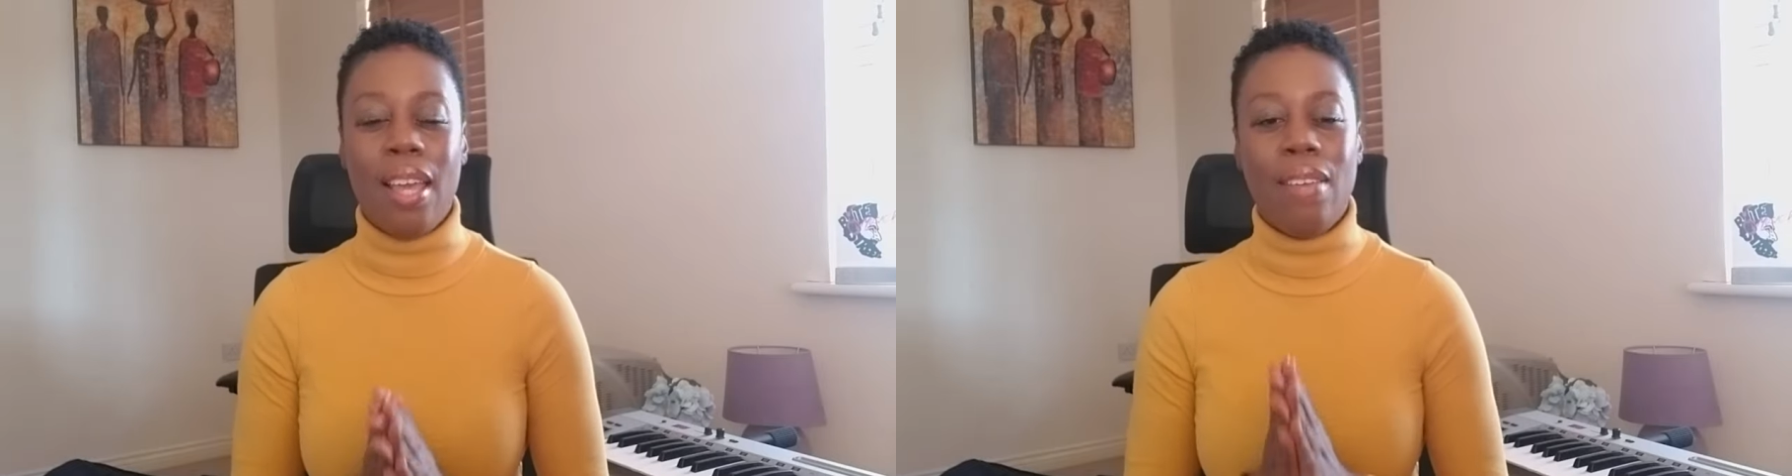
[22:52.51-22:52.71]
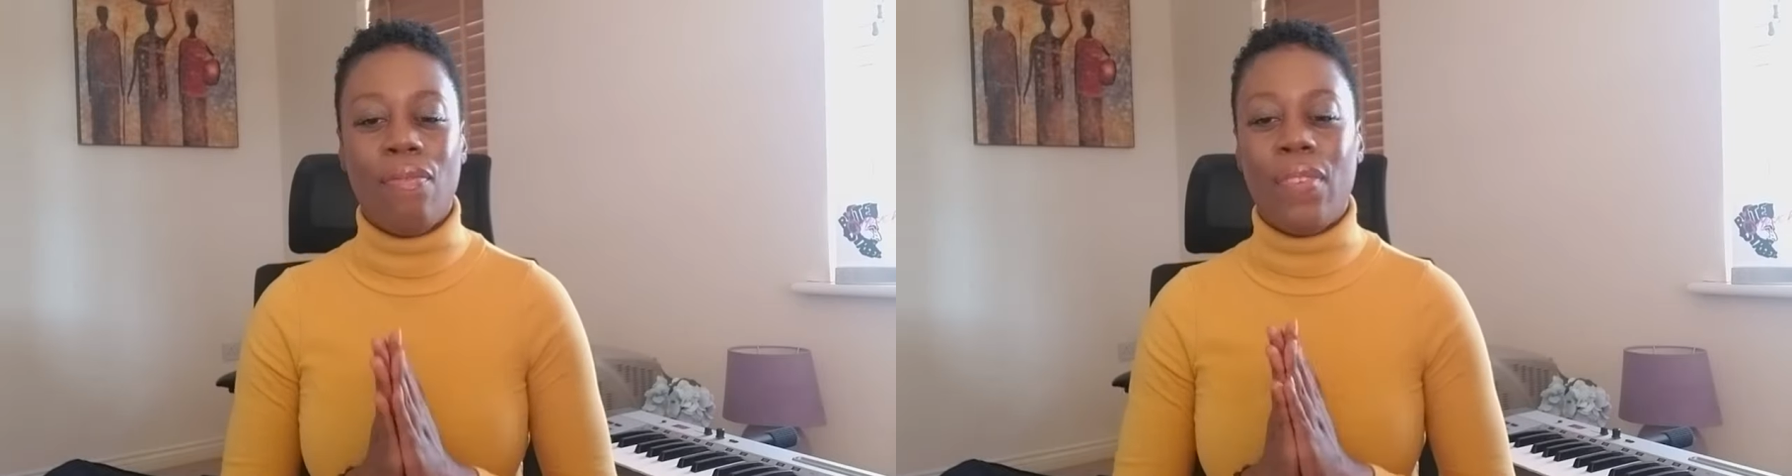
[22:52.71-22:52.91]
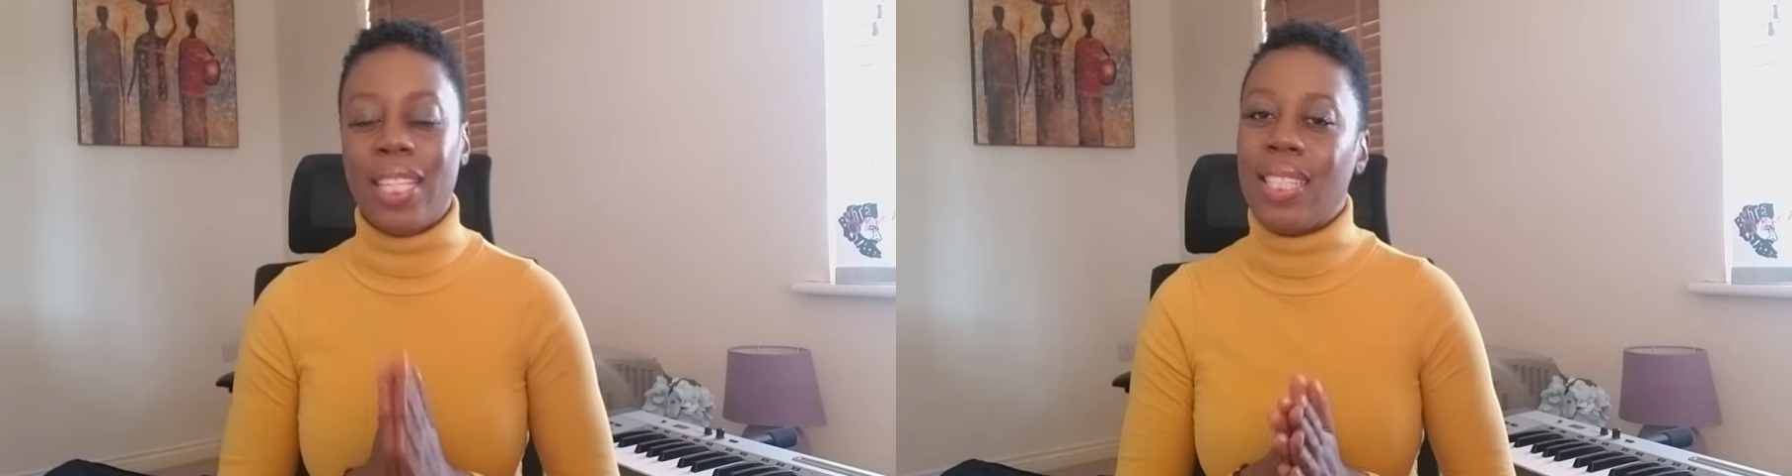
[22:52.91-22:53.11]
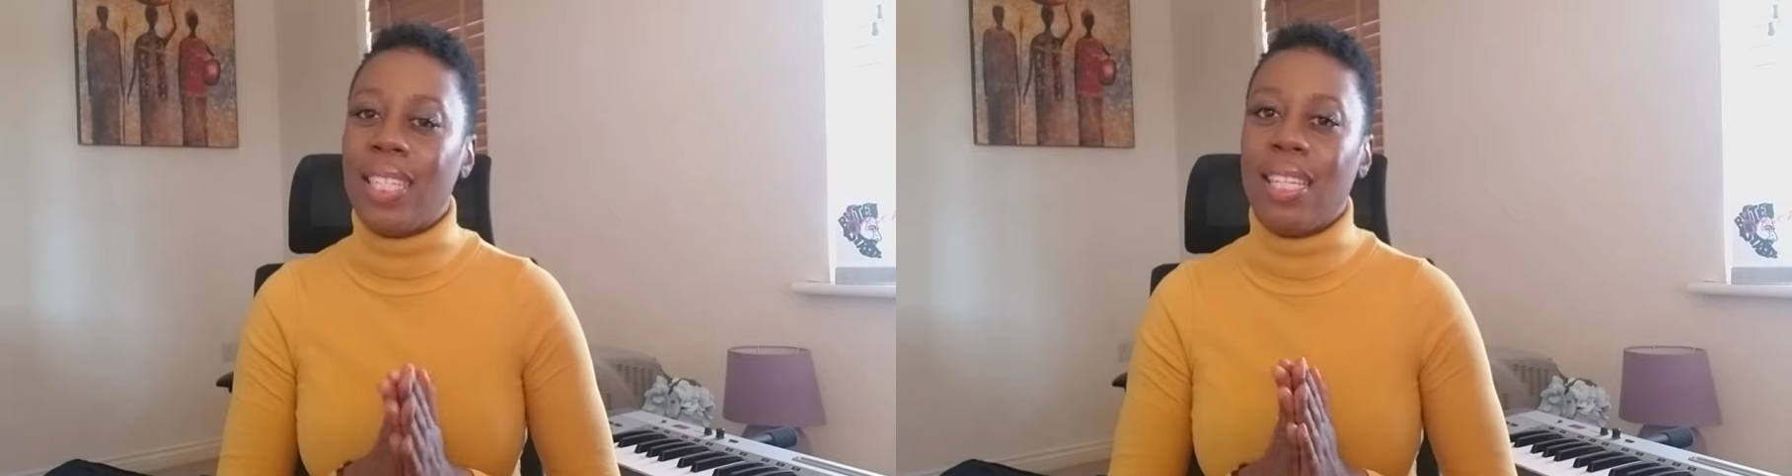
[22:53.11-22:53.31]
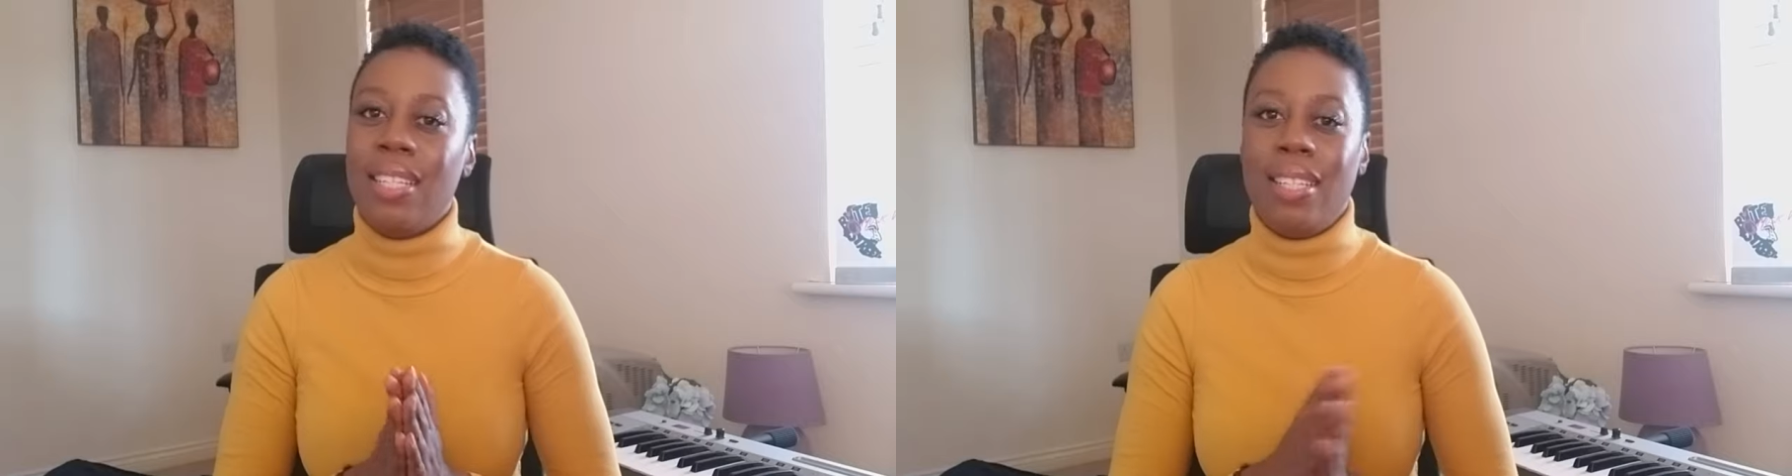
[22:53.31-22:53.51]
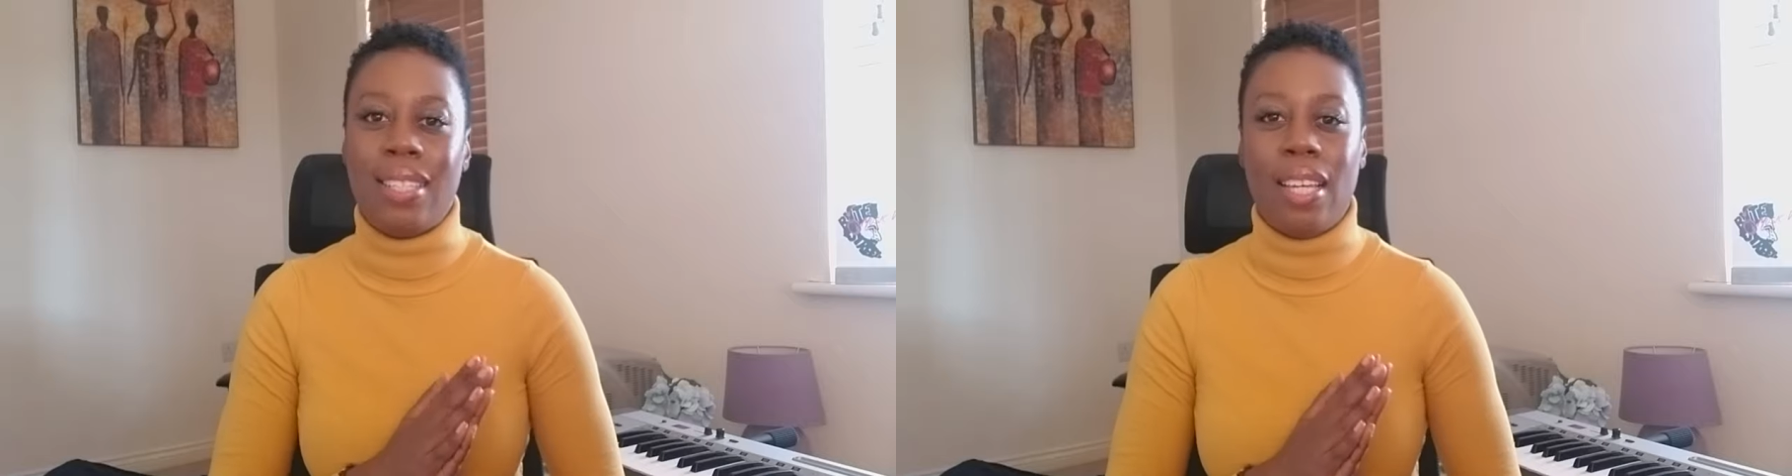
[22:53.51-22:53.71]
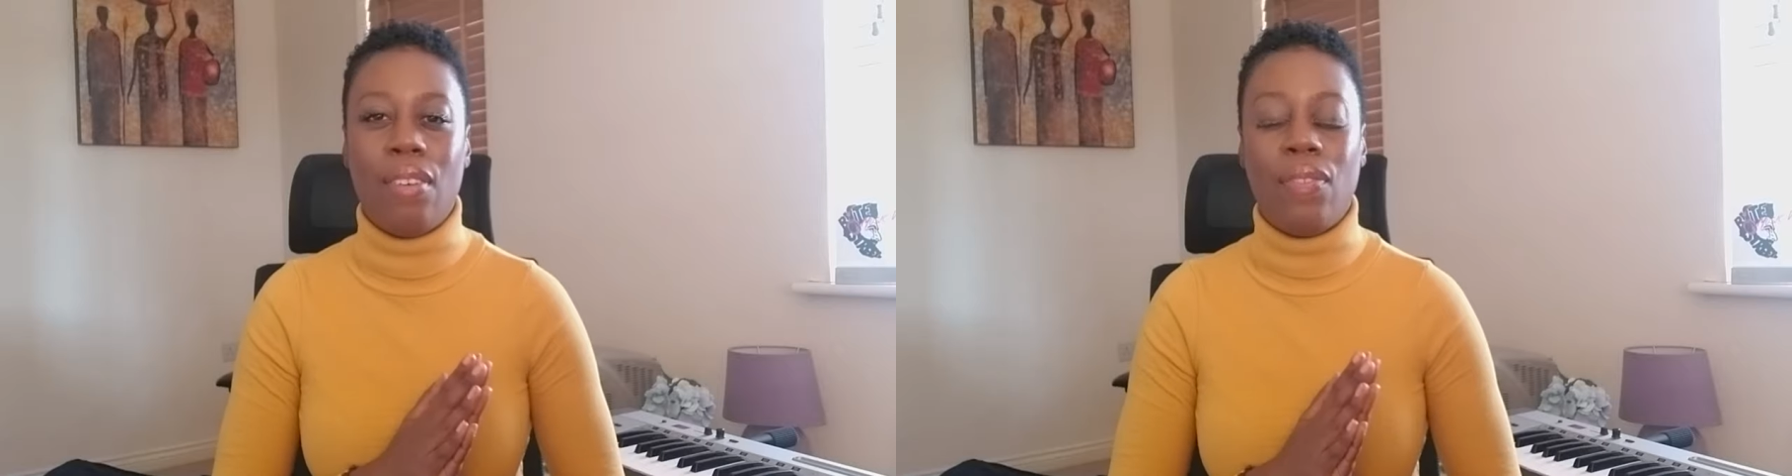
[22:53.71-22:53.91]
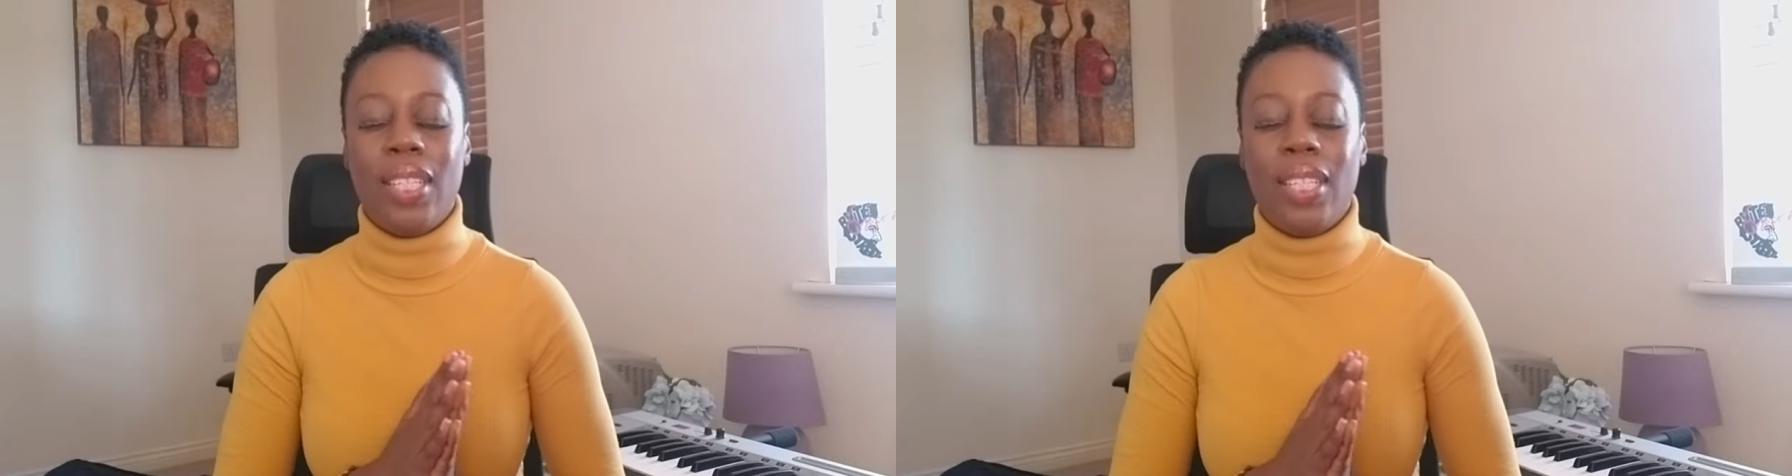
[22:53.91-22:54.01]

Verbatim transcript: Investing in yourself